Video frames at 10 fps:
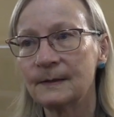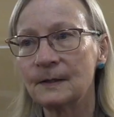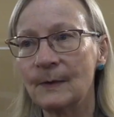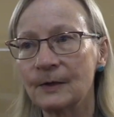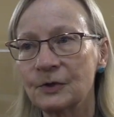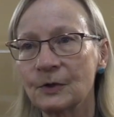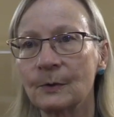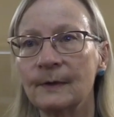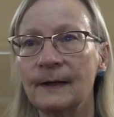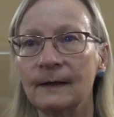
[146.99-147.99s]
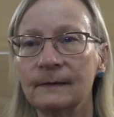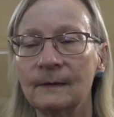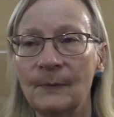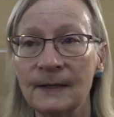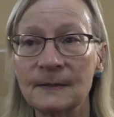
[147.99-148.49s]
make sure
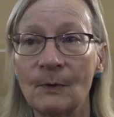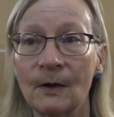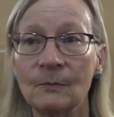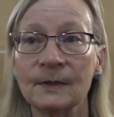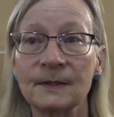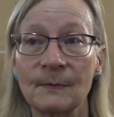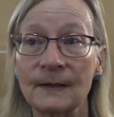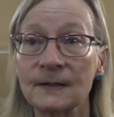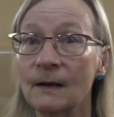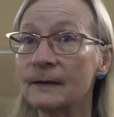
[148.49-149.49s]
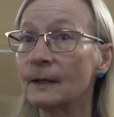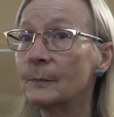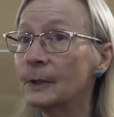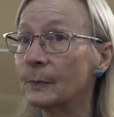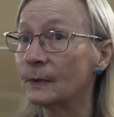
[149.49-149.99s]
that baseball, once they saw that
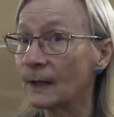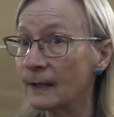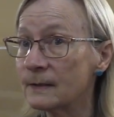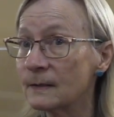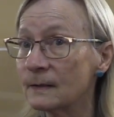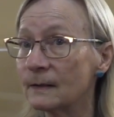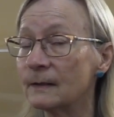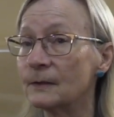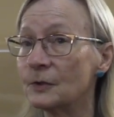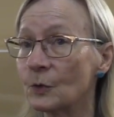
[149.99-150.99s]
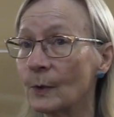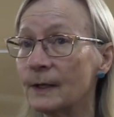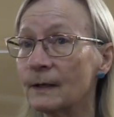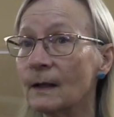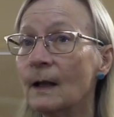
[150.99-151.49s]
people liked it and
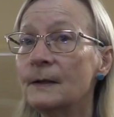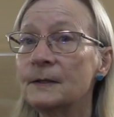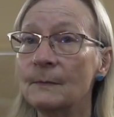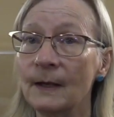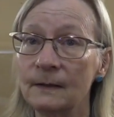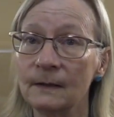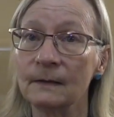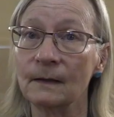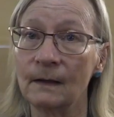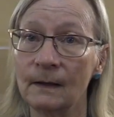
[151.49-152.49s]
enjoyed it, to make it